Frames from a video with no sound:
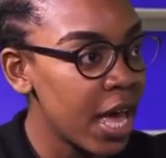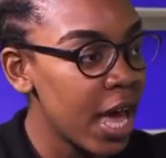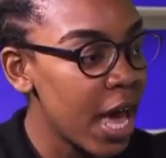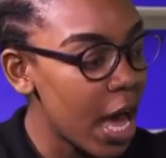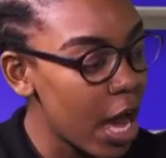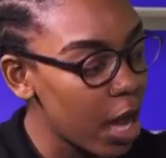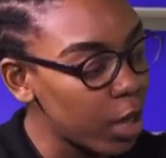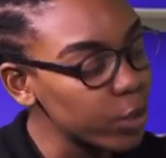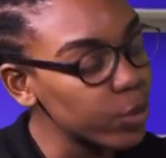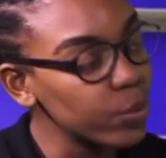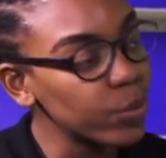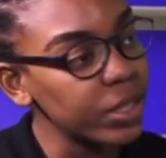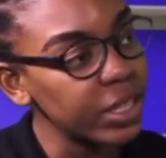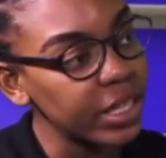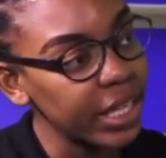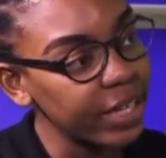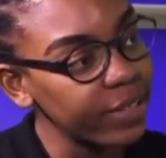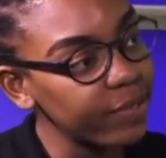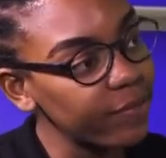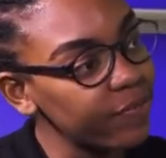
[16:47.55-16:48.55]
how do we
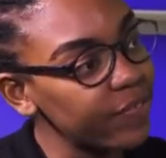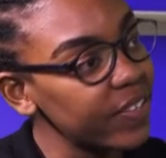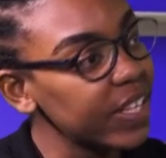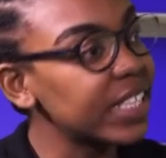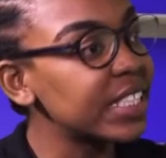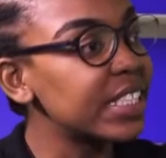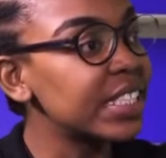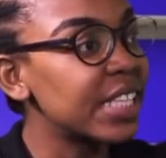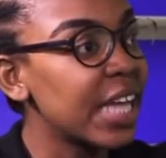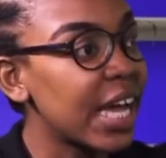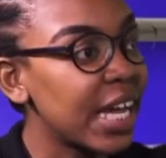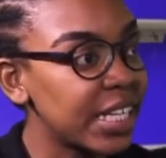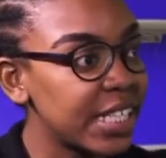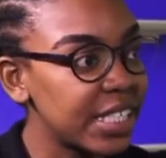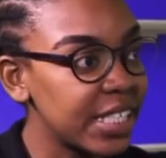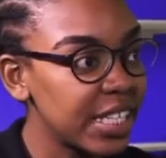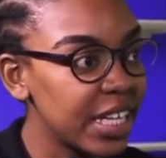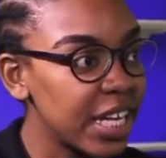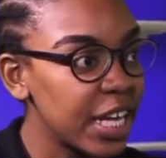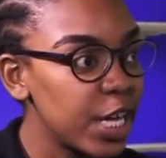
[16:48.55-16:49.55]
then fix
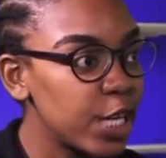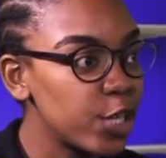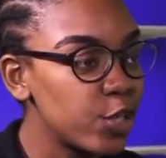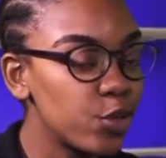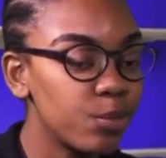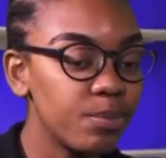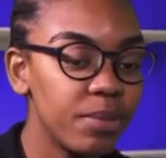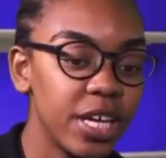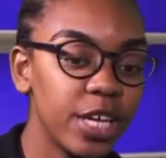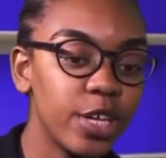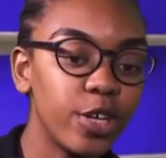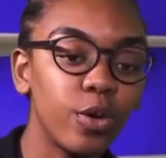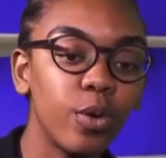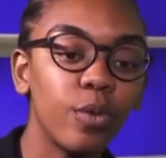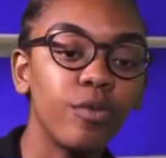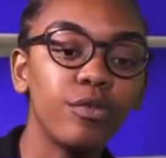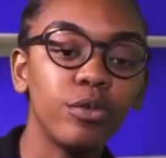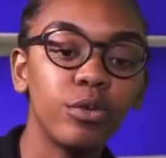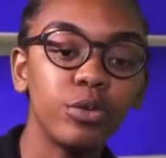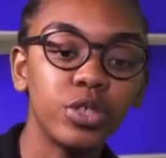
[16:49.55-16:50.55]
that to make your
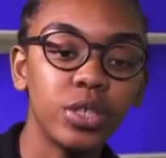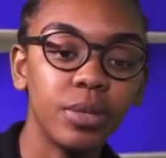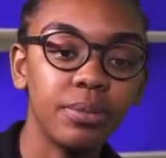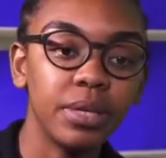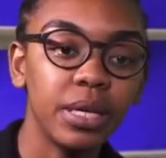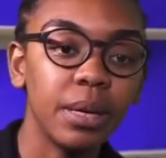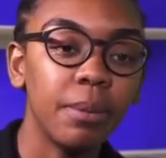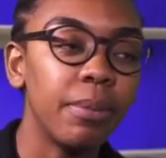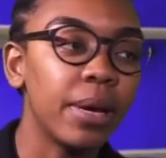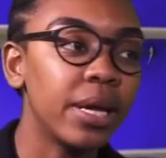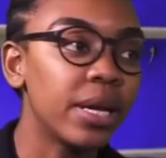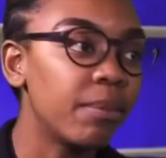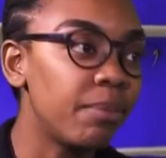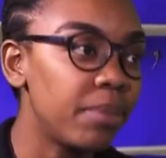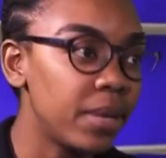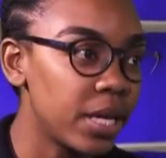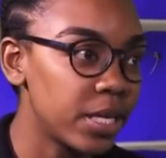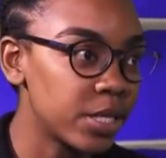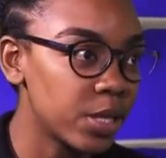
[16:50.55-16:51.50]
future be a better place?